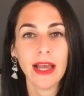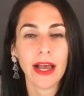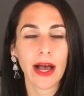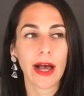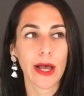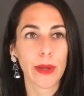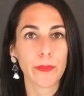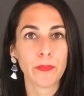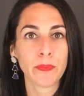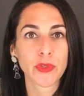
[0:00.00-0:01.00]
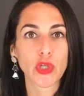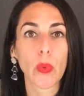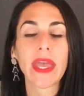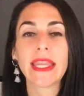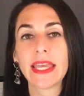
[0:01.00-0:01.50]
Um, so
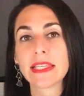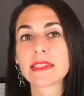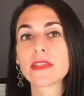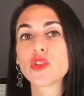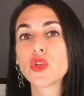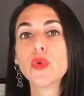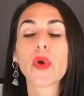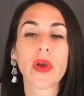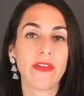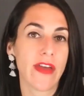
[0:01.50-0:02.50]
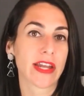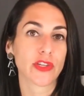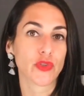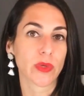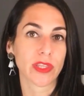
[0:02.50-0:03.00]
it is to your
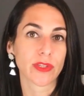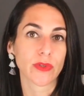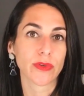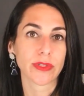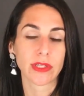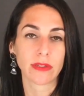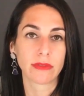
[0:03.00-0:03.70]
advantage with these schools to